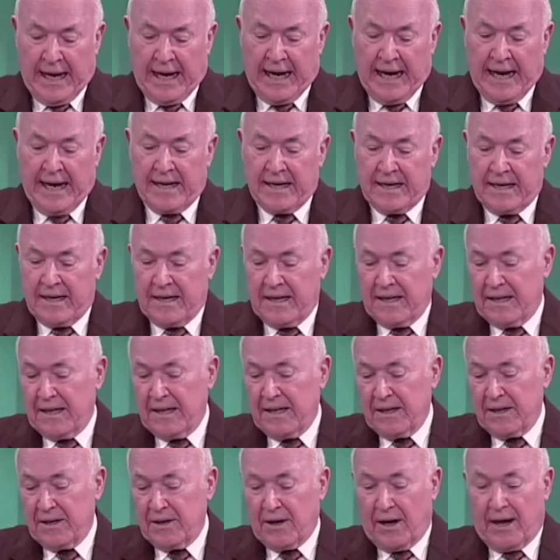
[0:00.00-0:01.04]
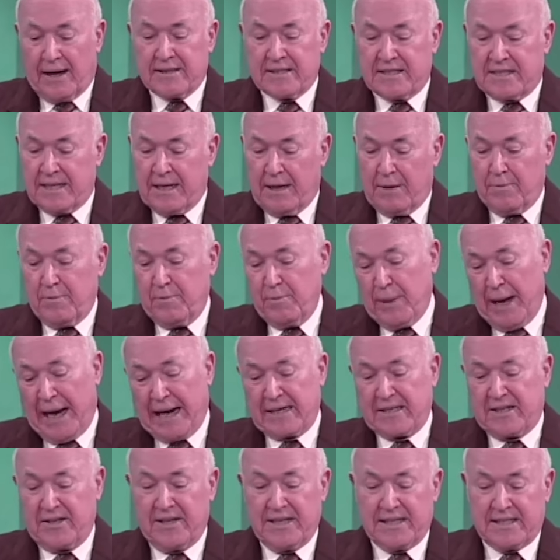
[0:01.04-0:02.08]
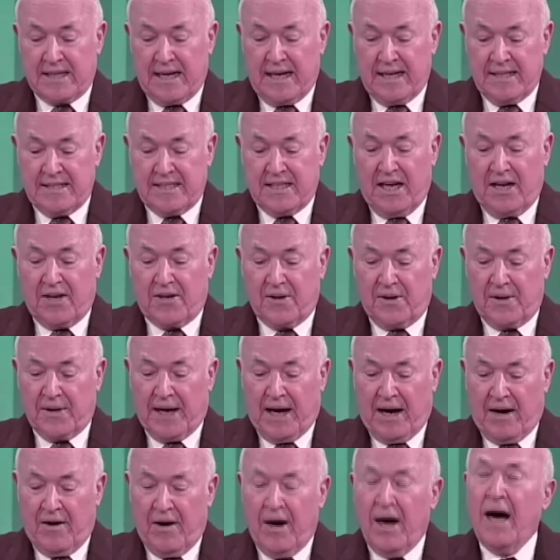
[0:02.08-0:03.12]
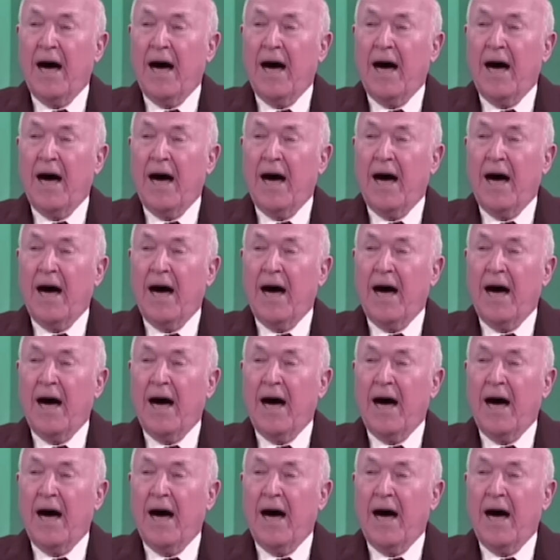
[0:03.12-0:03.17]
And God said back to Ezekiel now,